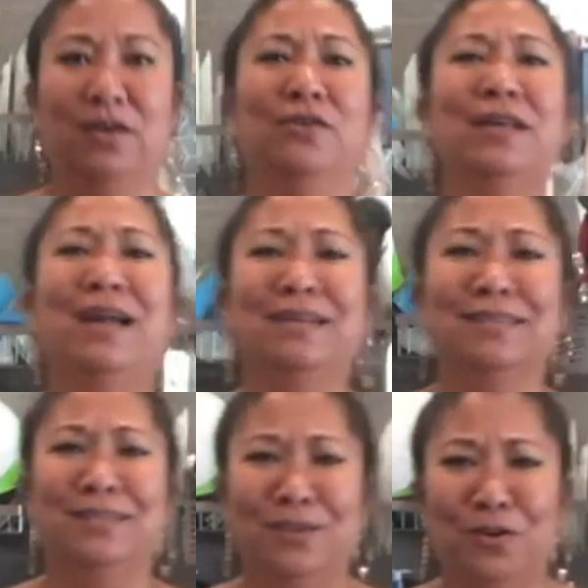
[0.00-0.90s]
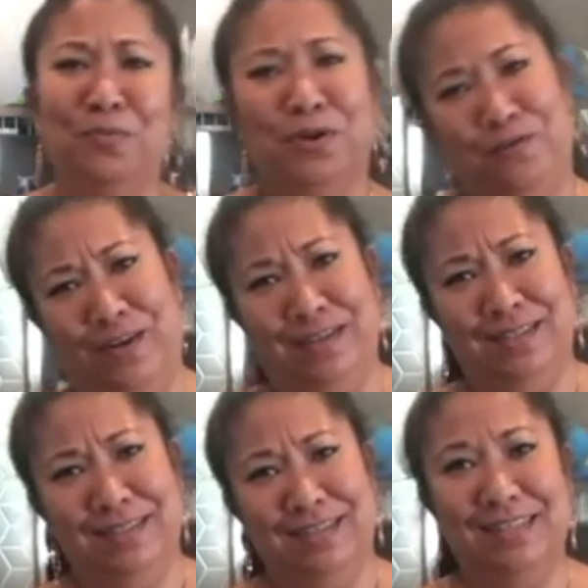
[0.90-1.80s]
Oh, that is so perfect,
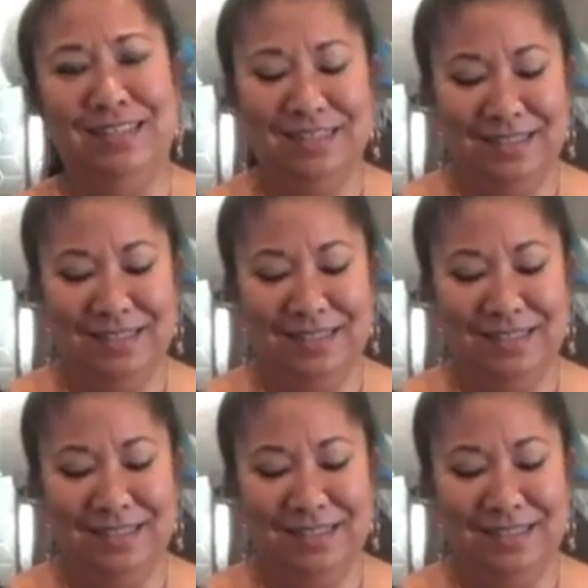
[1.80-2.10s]
because